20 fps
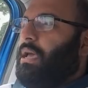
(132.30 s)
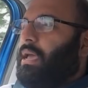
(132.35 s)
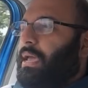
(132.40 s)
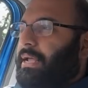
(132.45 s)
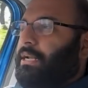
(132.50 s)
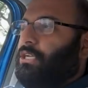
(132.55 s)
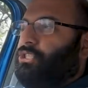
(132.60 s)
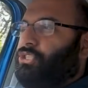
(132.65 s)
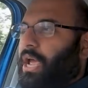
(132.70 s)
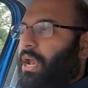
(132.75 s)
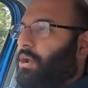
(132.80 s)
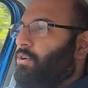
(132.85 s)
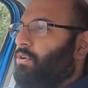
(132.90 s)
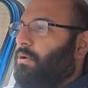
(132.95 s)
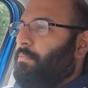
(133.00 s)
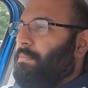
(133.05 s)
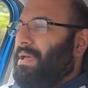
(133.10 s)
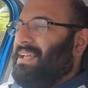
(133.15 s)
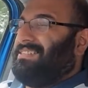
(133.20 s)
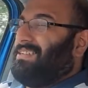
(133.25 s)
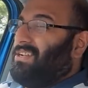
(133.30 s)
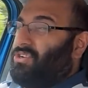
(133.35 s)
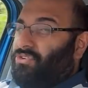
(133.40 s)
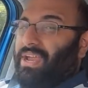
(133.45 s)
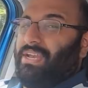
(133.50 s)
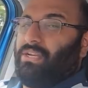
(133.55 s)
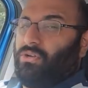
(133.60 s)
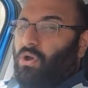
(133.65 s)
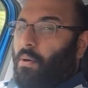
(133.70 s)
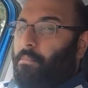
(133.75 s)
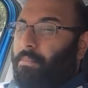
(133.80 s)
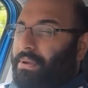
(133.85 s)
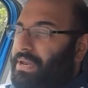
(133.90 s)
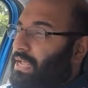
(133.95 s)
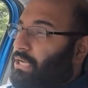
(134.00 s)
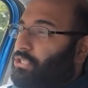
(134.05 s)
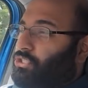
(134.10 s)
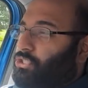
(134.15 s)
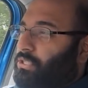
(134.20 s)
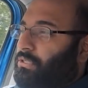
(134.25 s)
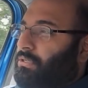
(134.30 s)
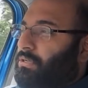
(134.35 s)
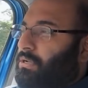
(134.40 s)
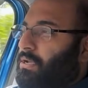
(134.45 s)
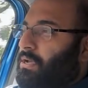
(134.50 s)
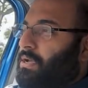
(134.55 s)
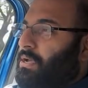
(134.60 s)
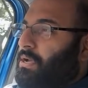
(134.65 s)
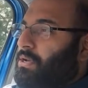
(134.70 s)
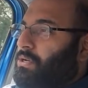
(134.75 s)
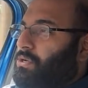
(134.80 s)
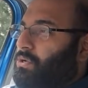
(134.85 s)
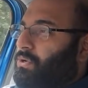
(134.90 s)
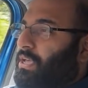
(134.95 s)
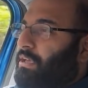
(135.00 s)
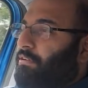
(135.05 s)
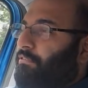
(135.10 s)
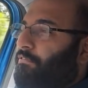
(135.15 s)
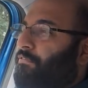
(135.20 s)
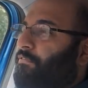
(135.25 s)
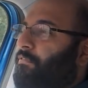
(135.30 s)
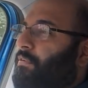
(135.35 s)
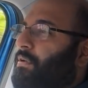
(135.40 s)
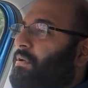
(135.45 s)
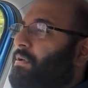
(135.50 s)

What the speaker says: in general makes a great combination to give